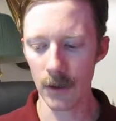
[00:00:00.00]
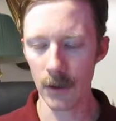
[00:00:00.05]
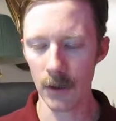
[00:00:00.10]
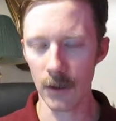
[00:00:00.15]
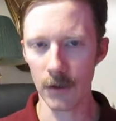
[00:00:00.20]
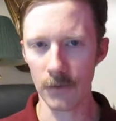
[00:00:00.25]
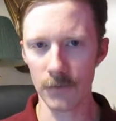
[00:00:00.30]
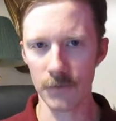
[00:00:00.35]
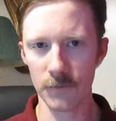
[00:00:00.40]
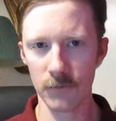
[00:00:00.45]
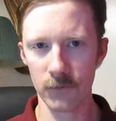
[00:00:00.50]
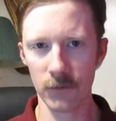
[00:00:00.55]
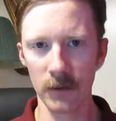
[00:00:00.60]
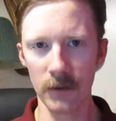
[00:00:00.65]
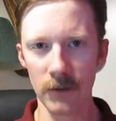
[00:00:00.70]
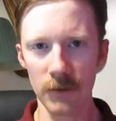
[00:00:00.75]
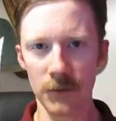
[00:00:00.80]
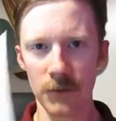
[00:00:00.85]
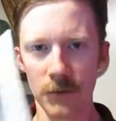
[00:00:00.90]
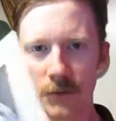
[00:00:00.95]

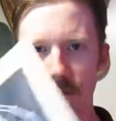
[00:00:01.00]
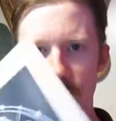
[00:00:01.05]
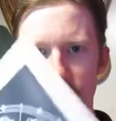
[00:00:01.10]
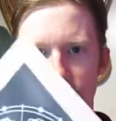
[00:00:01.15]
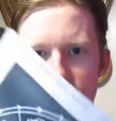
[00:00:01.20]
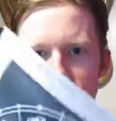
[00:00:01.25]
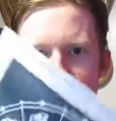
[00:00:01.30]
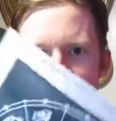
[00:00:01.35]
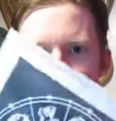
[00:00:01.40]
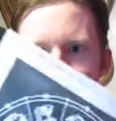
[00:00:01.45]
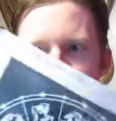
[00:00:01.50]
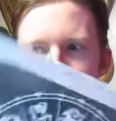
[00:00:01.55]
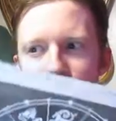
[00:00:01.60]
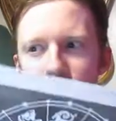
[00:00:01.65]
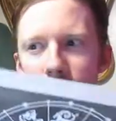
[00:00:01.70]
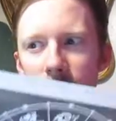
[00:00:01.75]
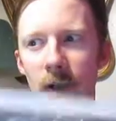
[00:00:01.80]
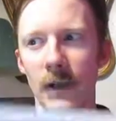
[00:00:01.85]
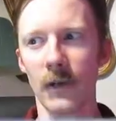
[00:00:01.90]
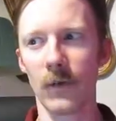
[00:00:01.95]
Astrologers
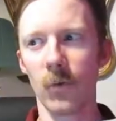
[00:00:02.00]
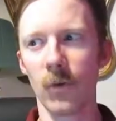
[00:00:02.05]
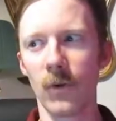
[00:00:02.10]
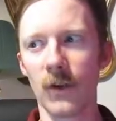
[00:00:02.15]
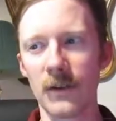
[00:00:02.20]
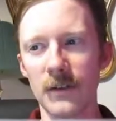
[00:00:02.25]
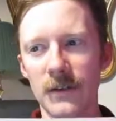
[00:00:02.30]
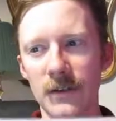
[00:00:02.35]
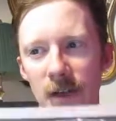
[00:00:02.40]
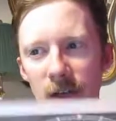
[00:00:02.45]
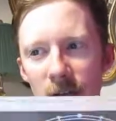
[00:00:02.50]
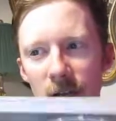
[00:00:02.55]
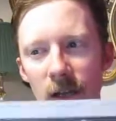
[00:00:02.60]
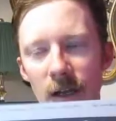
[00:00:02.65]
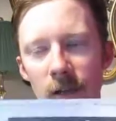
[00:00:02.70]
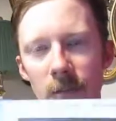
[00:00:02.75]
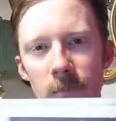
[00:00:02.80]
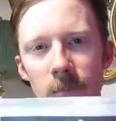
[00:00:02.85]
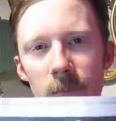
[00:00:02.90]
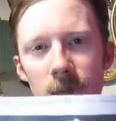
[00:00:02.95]
were at one
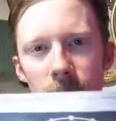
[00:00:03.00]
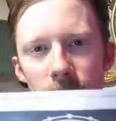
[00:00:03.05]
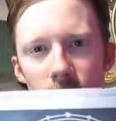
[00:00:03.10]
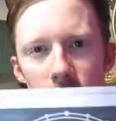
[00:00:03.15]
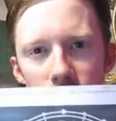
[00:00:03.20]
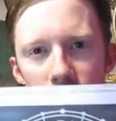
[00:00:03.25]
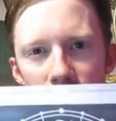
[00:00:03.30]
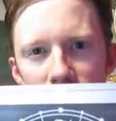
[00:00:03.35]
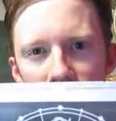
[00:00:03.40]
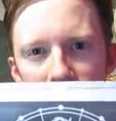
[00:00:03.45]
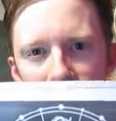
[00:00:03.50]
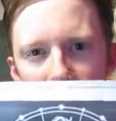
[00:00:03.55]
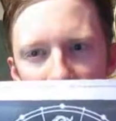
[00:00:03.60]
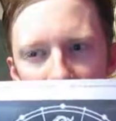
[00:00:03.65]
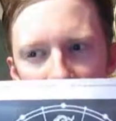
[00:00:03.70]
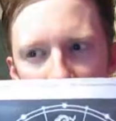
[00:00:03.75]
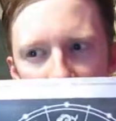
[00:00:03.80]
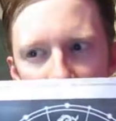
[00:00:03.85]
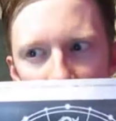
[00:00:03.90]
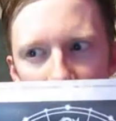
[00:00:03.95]
time the only
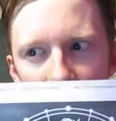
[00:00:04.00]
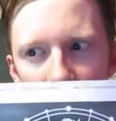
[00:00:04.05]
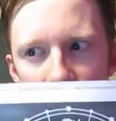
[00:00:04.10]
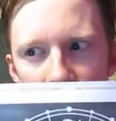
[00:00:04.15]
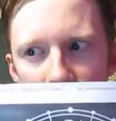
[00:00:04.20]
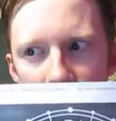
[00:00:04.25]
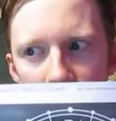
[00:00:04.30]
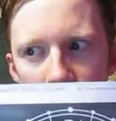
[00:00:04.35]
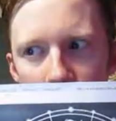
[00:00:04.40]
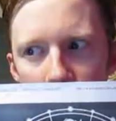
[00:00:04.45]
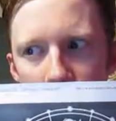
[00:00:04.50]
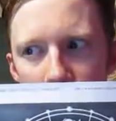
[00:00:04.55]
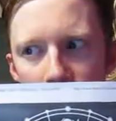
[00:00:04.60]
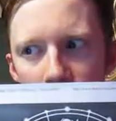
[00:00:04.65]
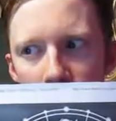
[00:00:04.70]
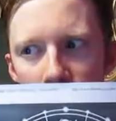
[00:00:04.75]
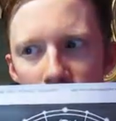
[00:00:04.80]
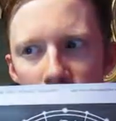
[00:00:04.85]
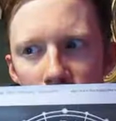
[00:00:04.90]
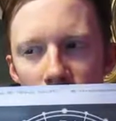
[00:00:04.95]
scientists,
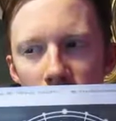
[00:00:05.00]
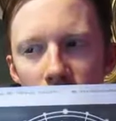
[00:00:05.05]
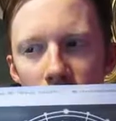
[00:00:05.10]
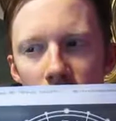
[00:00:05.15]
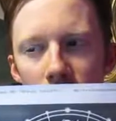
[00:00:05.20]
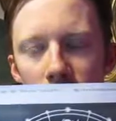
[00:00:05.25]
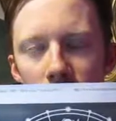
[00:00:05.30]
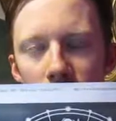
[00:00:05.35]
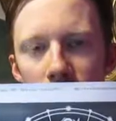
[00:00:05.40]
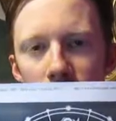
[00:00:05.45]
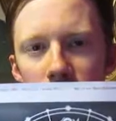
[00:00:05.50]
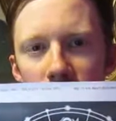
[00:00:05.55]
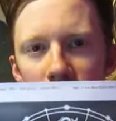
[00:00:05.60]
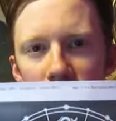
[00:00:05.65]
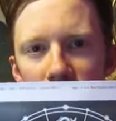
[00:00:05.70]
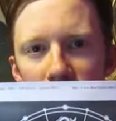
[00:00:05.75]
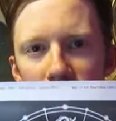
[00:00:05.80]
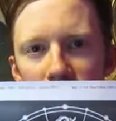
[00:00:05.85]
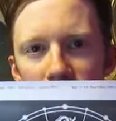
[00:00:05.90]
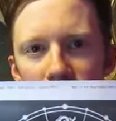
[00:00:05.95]

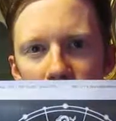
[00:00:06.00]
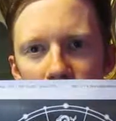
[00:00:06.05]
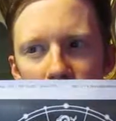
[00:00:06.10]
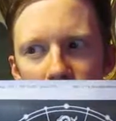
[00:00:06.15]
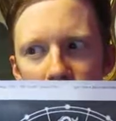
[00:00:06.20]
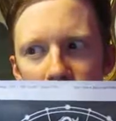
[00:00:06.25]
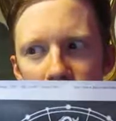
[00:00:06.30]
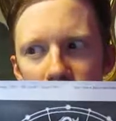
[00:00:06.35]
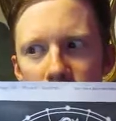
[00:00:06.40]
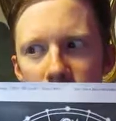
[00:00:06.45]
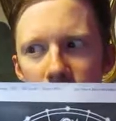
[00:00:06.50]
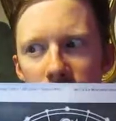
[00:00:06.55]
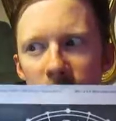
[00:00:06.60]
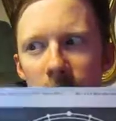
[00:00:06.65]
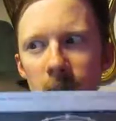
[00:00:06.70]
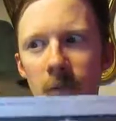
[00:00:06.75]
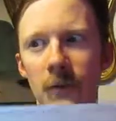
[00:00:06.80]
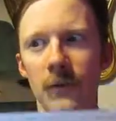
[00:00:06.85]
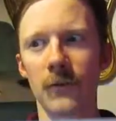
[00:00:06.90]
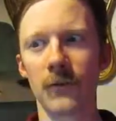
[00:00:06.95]
but it's hard for
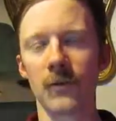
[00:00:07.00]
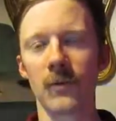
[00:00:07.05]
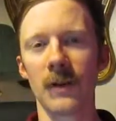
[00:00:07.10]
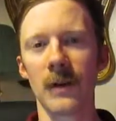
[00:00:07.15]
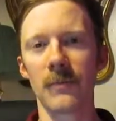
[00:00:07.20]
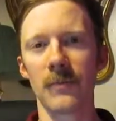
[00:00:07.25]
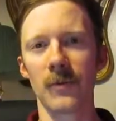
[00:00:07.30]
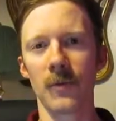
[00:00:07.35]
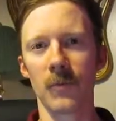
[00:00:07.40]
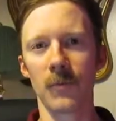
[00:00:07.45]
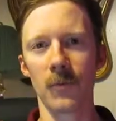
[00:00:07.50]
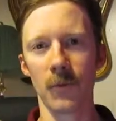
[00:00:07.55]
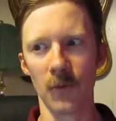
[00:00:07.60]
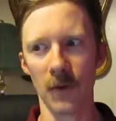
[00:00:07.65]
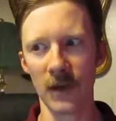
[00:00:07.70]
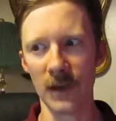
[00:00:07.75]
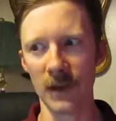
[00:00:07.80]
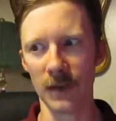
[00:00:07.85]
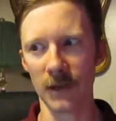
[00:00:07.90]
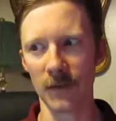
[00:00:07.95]
people to wrap their
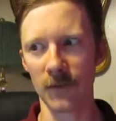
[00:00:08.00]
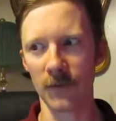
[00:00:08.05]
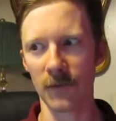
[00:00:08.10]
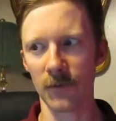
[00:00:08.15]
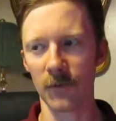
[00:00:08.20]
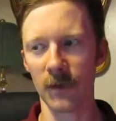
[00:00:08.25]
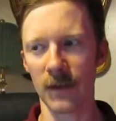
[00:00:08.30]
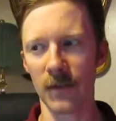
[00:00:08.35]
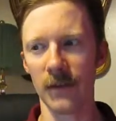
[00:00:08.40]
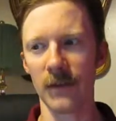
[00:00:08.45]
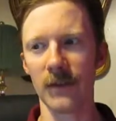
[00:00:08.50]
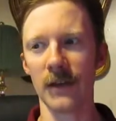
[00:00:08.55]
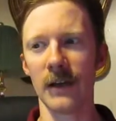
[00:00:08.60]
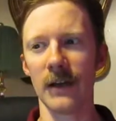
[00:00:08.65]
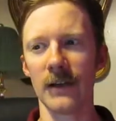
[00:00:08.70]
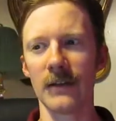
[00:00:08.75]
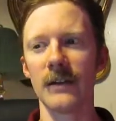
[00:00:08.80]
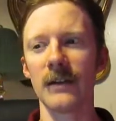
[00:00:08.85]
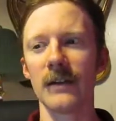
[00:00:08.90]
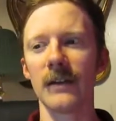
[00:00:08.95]
brains around the
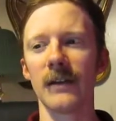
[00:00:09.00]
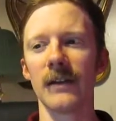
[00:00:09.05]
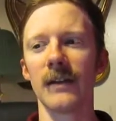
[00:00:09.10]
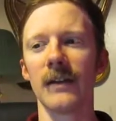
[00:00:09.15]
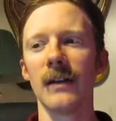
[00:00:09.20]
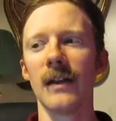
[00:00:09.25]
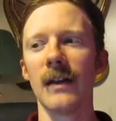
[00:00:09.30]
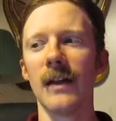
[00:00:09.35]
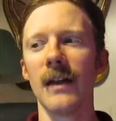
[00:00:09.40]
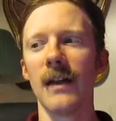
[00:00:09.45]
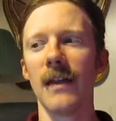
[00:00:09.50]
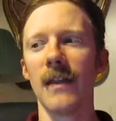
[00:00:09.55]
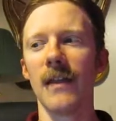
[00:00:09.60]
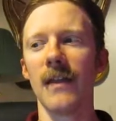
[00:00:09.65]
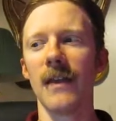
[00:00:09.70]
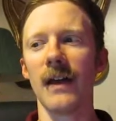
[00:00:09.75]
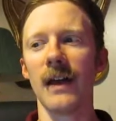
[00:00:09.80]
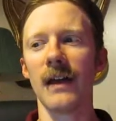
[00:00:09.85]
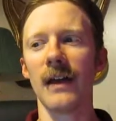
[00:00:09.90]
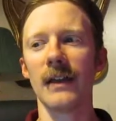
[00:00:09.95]
idea
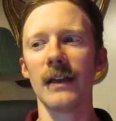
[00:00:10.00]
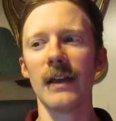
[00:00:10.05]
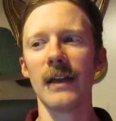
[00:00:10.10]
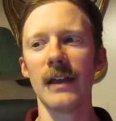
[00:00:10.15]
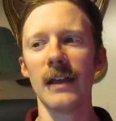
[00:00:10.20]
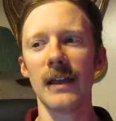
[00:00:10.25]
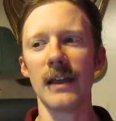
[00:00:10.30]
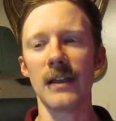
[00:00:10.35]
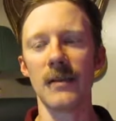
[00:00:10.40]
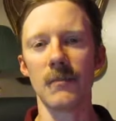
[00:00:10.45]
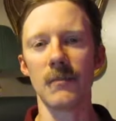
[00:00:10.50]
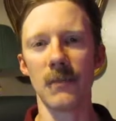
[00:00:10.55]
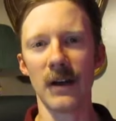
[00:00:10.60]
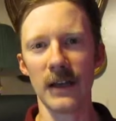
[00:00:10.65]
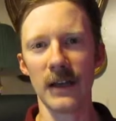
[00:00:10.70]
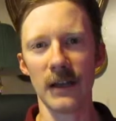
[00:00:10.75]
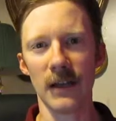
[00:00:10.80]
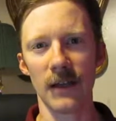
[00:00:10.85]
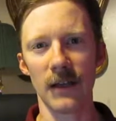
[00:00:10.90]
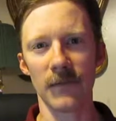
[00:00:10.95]
that it
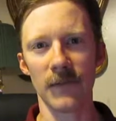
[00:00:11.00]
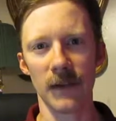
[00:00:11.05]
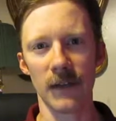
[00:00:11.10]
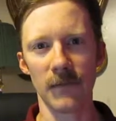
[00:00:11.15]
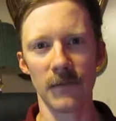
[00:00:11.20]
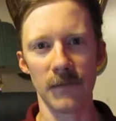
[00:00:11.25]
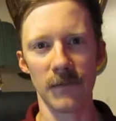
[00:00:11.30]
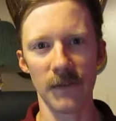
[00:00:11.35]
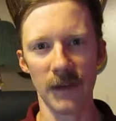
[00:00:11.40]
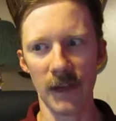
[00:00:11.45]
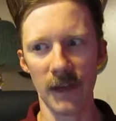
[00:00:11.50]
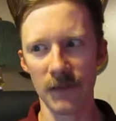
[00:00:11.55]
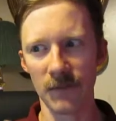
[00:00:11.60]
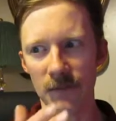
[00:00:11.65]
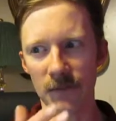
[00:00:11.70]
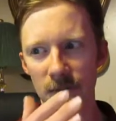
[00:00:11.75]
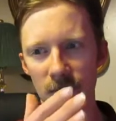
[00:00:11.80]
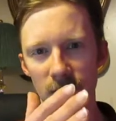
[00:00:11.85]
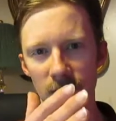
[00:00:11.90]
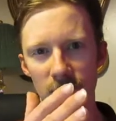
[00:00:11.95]
might have
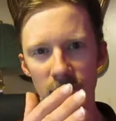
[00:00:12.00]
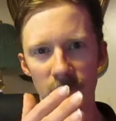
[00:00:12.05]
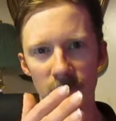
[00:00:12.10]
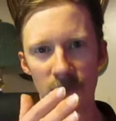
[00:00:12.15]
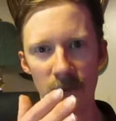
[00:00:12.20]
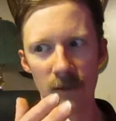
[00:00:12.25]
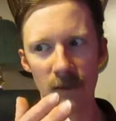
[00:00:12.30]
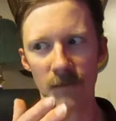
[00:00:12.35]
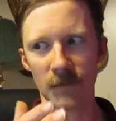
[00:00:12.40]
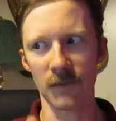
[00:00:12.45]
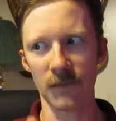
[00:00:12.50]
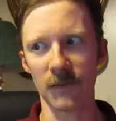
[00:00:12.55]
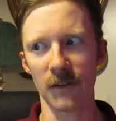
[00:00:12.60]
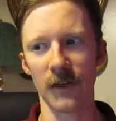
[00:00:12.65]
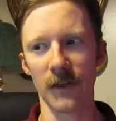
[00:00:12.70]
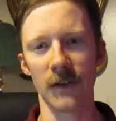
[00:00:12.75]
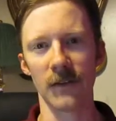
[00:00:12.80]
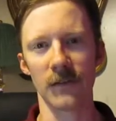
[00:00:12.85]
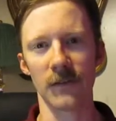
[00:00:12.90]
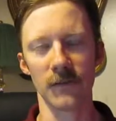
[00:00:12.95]
advanced instead of
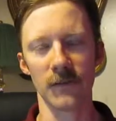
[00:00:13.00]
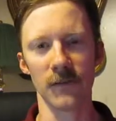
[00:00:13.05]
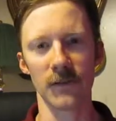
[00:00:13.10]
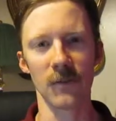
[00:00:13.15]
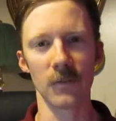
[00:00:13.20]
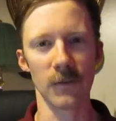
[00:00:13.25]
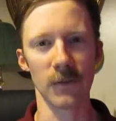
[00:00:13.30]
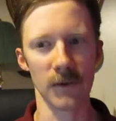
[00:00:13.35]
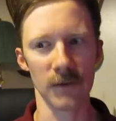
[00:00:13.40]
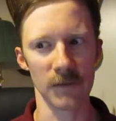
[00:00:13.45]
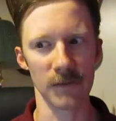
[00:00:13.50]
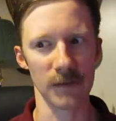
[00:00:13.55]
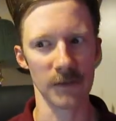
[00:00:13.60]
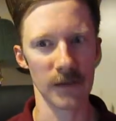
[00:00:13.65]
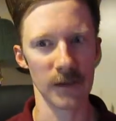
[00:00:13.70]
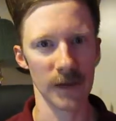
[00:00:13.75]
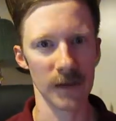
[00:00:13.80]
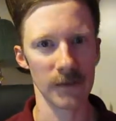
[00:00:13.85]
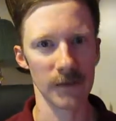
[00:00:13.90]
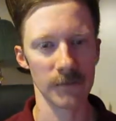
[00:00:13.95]
science to the present
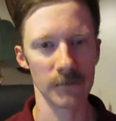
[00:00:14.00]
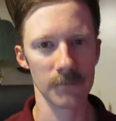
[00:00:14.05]
day.